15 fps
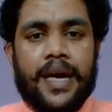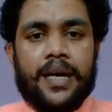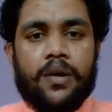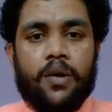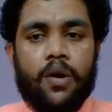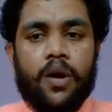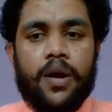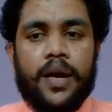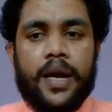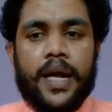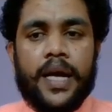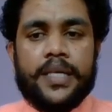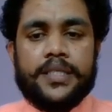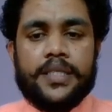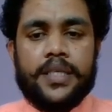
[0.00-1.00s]
called as
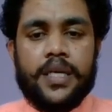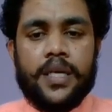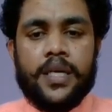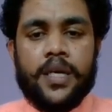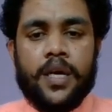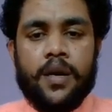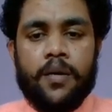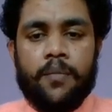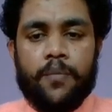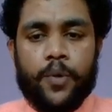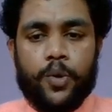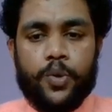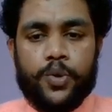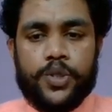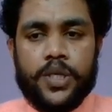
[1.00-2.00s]
the
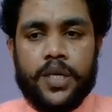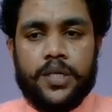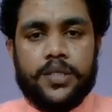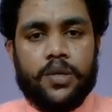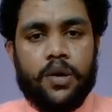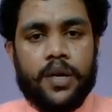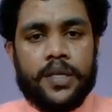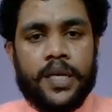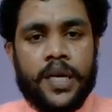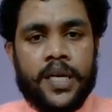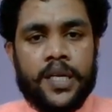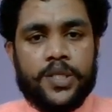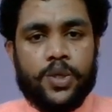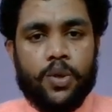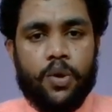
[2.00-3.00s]
producers, or they are
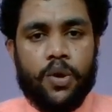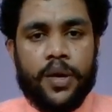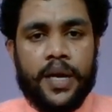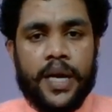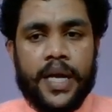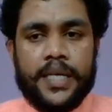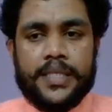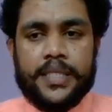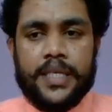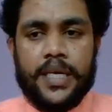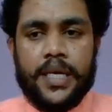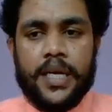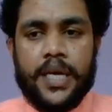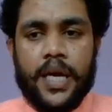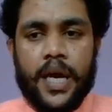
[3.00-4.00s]
also called as the
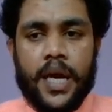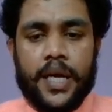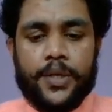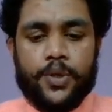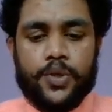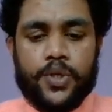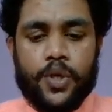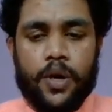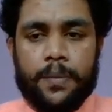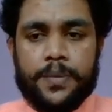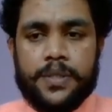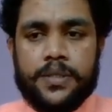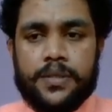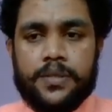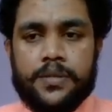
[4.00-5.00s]
autotrophs.
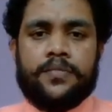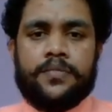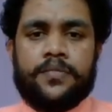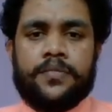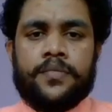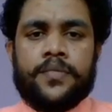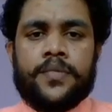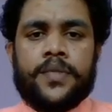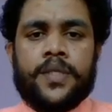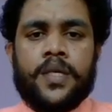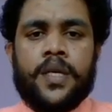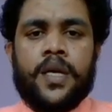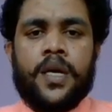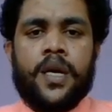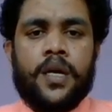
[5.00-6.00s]

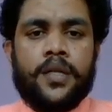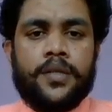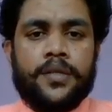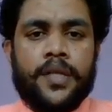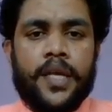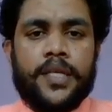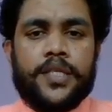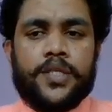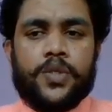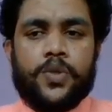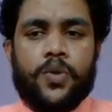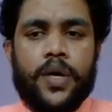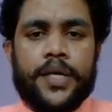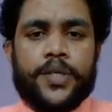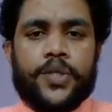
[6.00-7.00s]
Next to
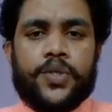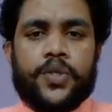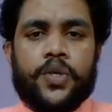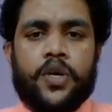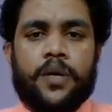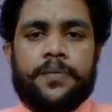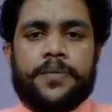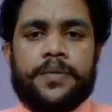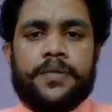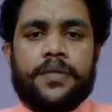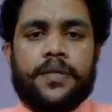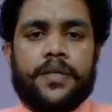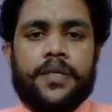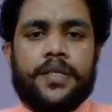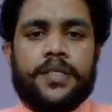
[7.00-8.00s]
autotrophs is
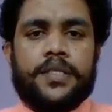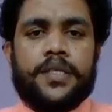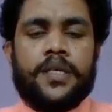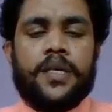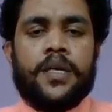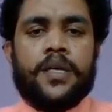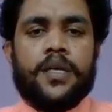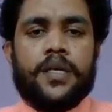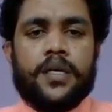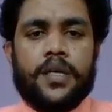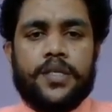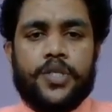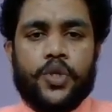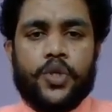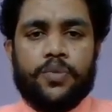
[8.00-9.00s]
the
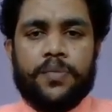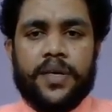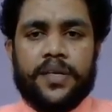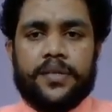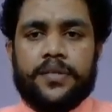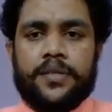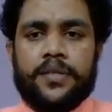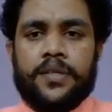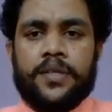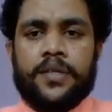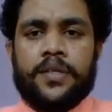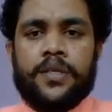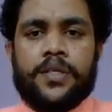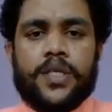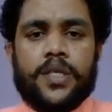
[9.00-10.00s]
consumer. So
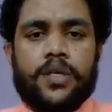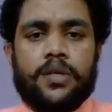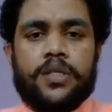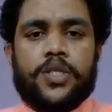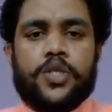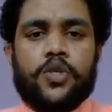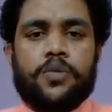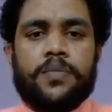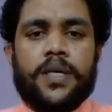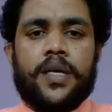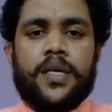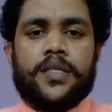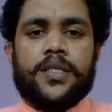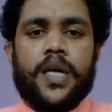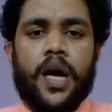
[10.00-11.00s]
consumers
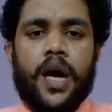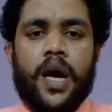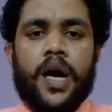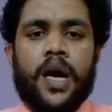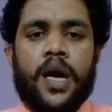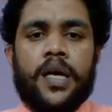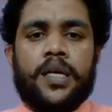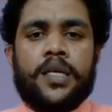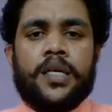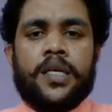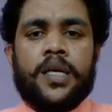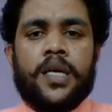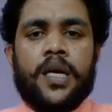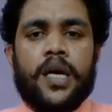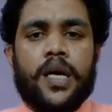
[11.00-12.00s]
are
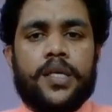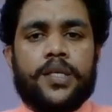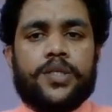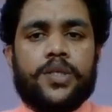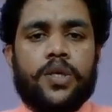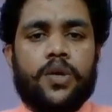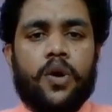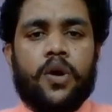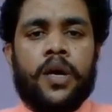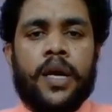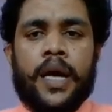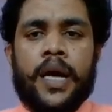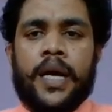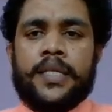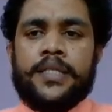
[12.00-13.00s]
also called as
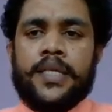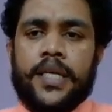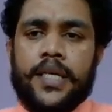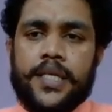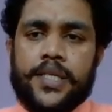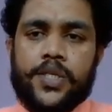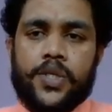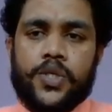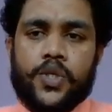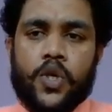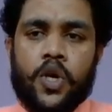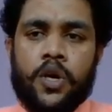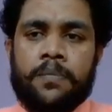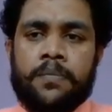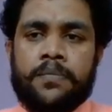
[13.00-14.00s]
heterotroph,
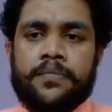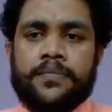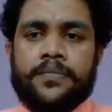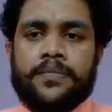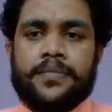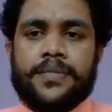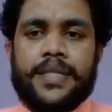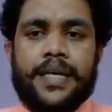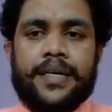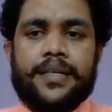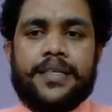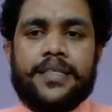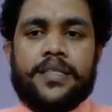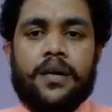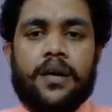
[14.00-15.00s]
that is
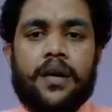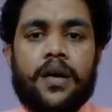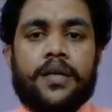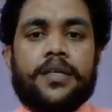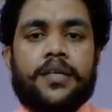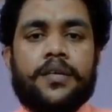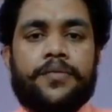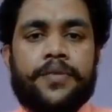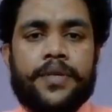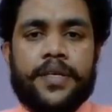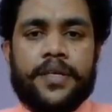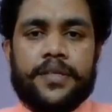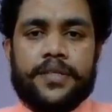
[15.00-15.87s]
other feeders.